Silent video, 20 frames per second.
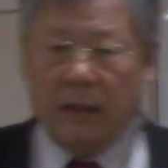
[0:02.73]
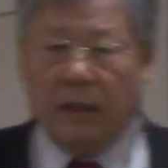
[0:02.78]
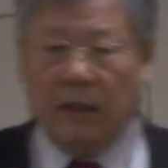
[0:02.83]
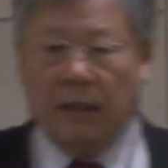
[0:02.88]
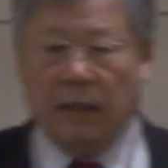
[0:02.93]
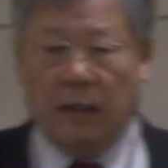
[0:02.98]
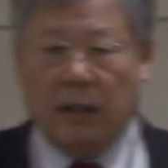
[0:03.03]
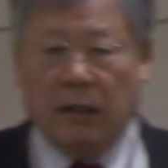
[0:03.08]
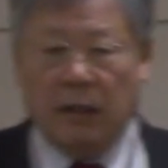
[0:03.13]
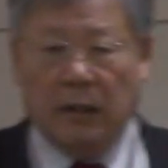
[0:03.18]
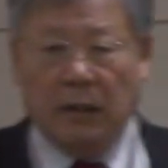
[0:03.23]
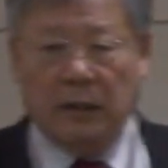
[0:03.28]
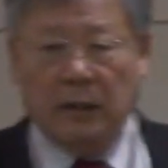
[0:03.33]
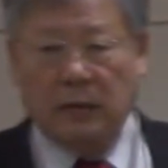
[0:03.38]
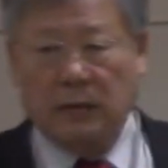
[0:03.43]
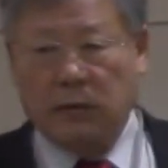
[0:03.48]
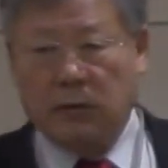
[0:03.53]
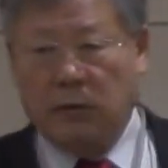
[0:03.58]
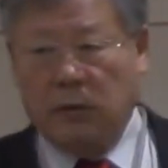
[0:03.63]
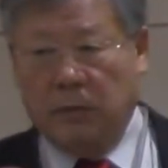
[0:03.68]
then uh,
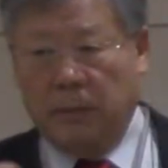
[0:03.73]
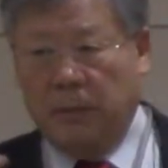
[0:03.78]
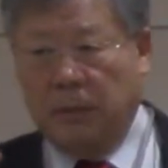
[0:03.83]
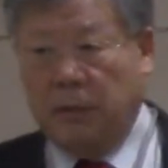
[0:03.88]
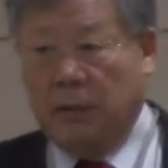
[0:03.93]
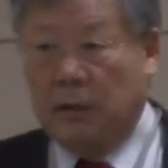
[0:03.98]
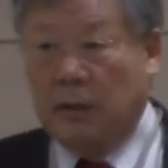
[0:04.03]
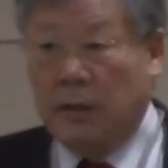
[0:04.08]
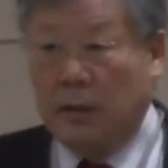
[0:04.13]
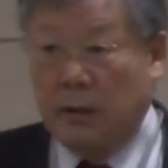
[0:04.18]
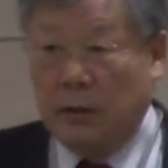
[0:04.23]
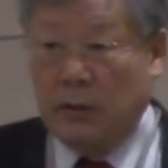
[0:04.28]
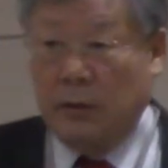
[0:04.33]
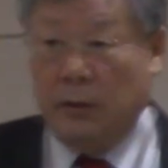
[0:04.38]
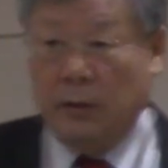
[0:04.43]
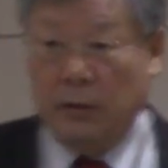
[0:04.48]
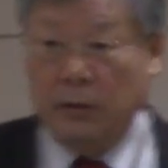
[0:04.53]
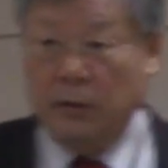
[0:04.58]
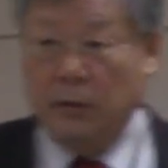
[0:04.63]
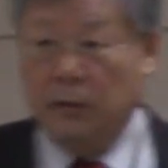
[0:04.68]
it's going to be returned
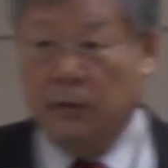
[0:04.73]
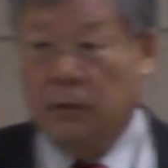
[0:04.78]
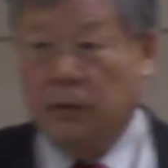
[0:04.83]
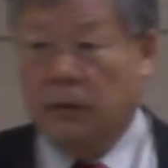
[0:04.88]
to you